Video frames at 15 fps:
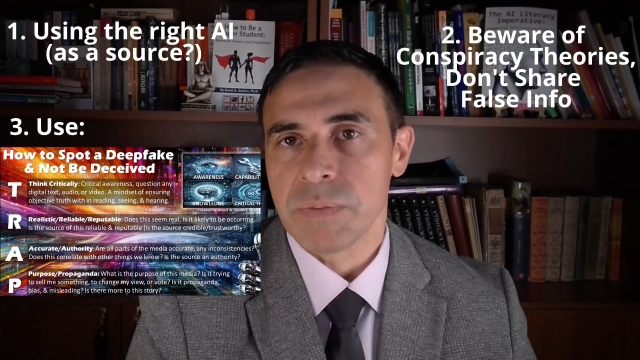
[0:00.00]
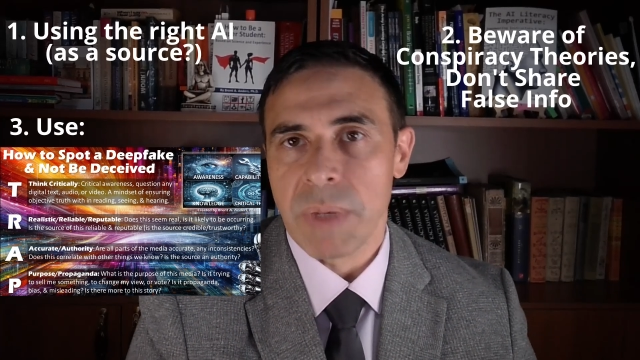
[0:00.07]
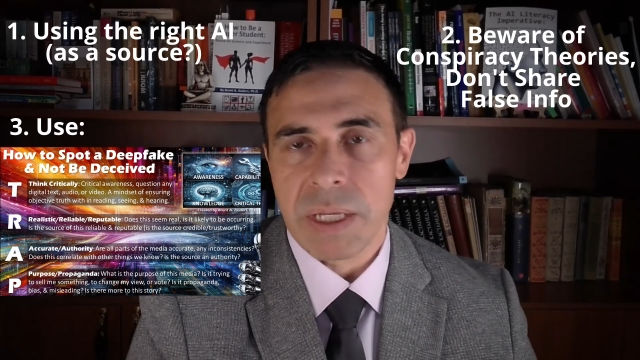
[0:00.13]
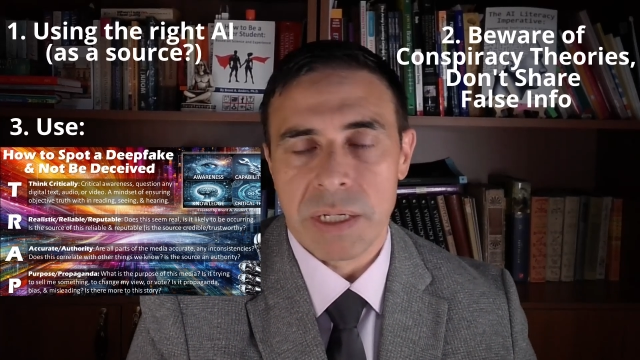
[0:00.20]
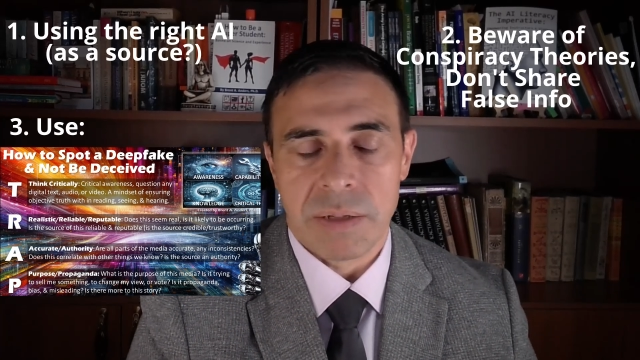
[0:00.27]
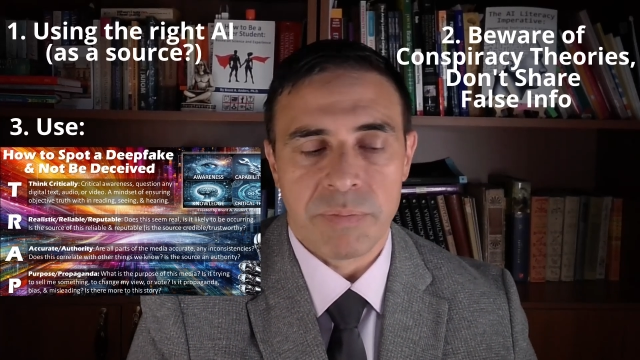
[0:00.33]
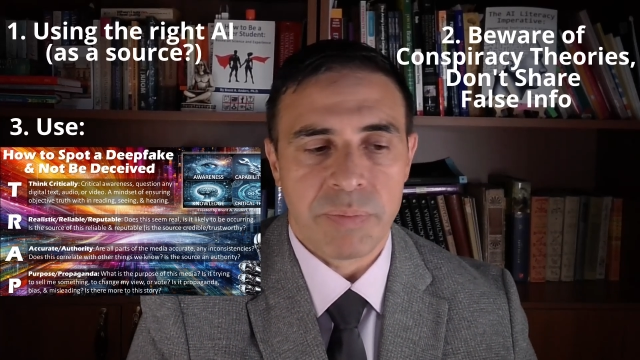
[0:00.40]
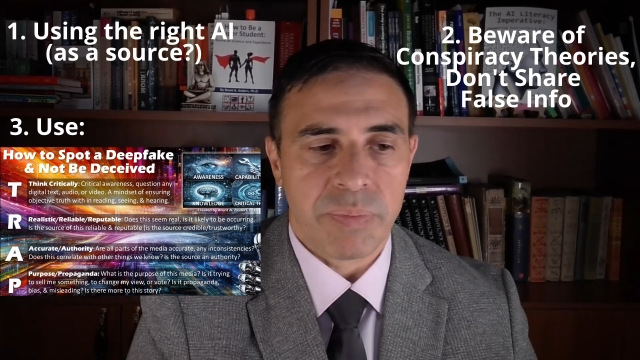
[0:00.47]

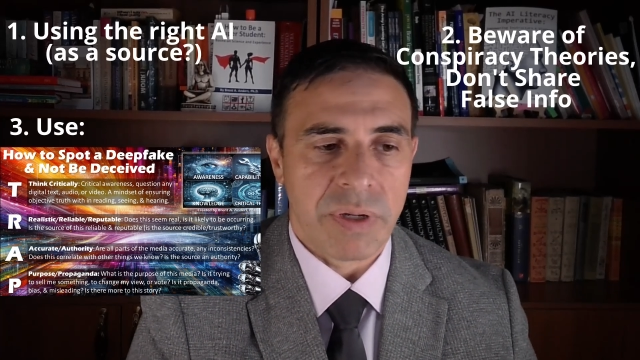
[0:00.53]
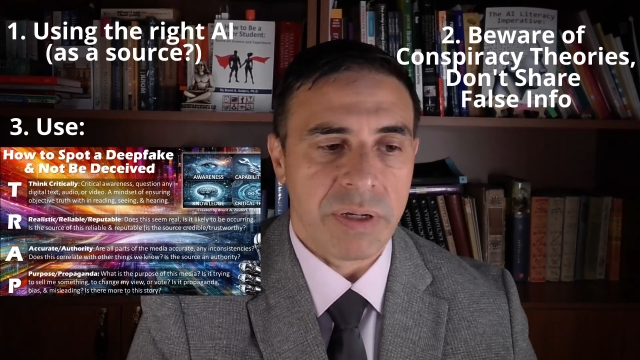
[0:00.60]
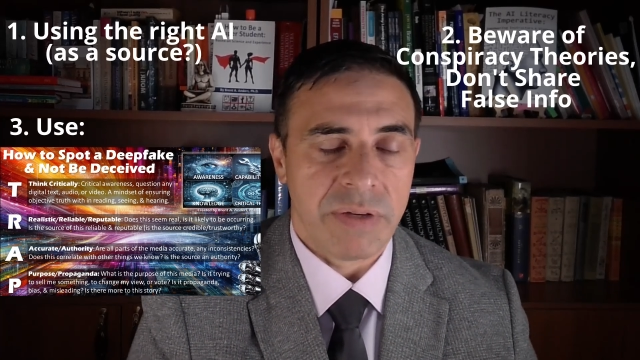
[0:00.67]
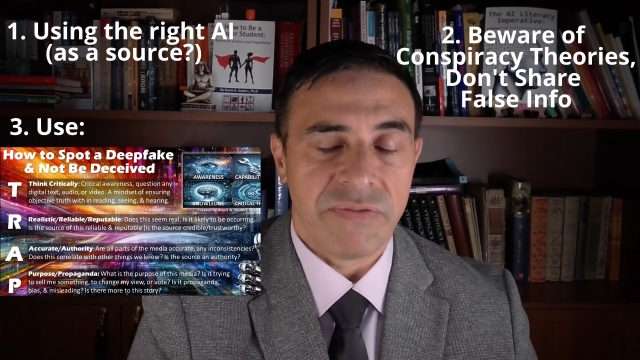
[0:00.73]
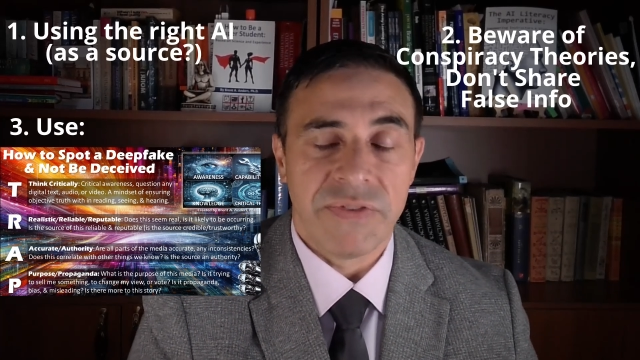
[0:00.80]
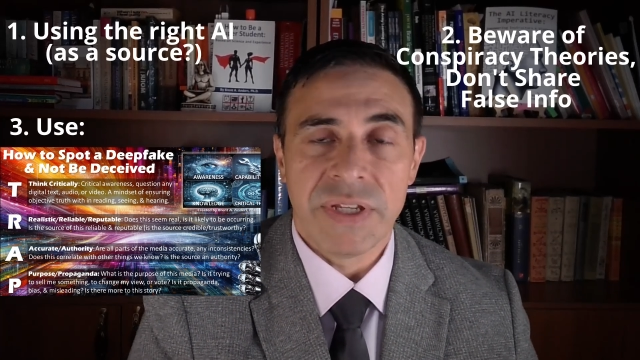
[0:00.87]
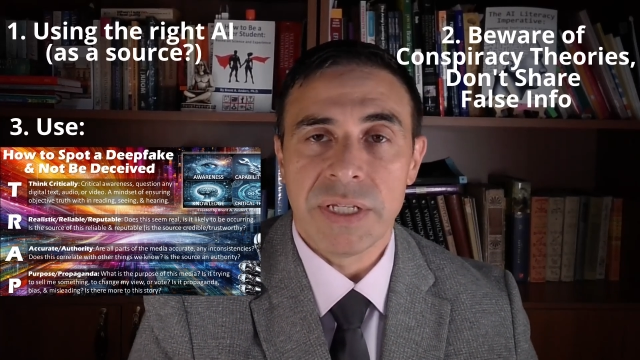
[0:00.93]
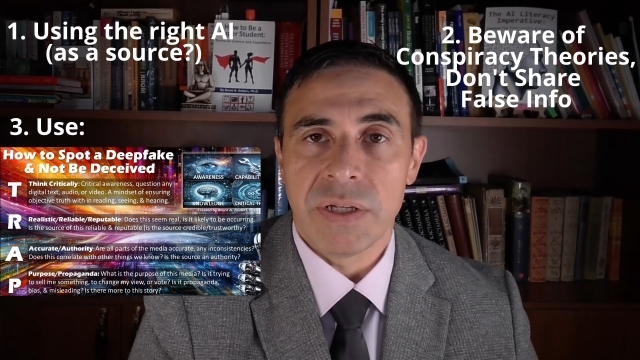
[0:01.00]
made up
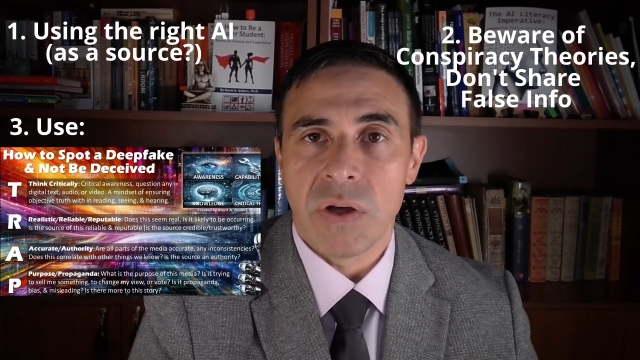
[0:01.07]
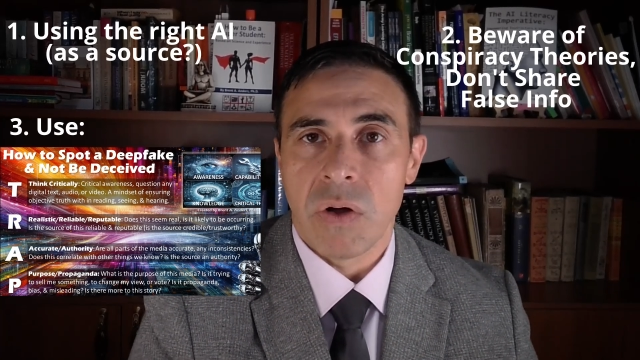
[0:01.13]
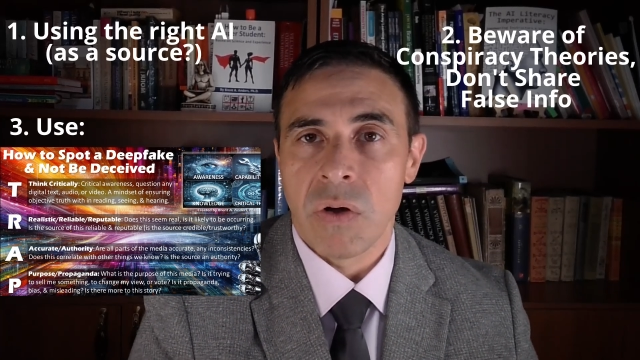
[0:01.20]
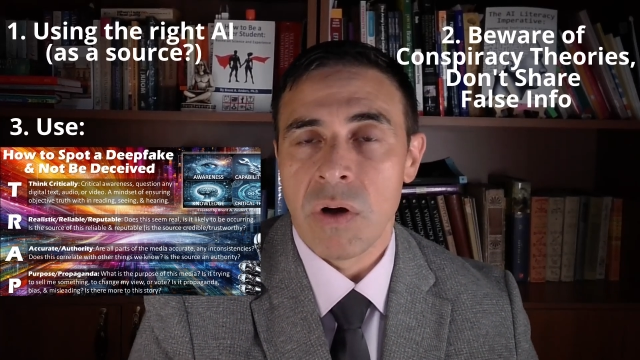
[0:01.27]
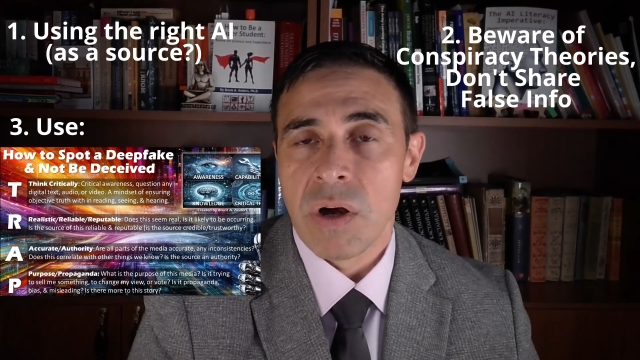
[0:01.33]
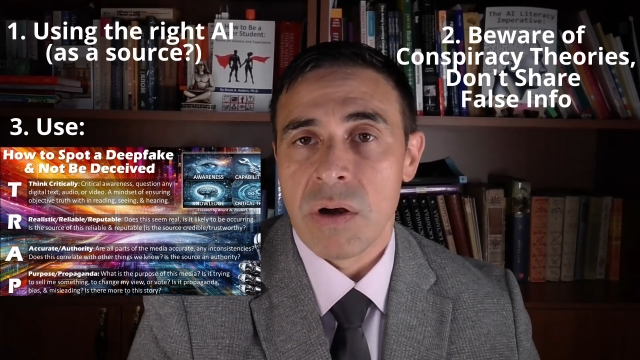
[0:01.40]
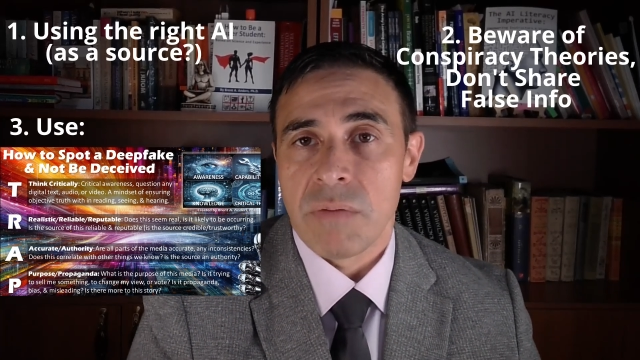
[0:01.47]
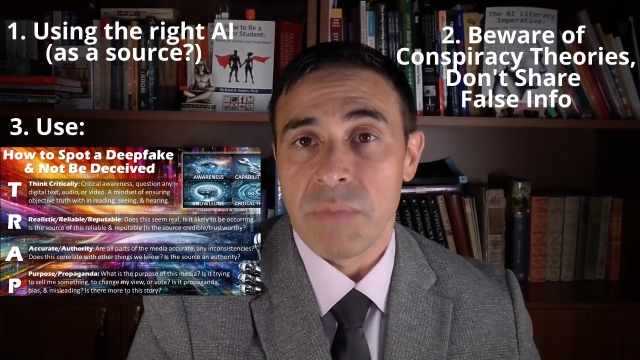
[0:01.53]
video,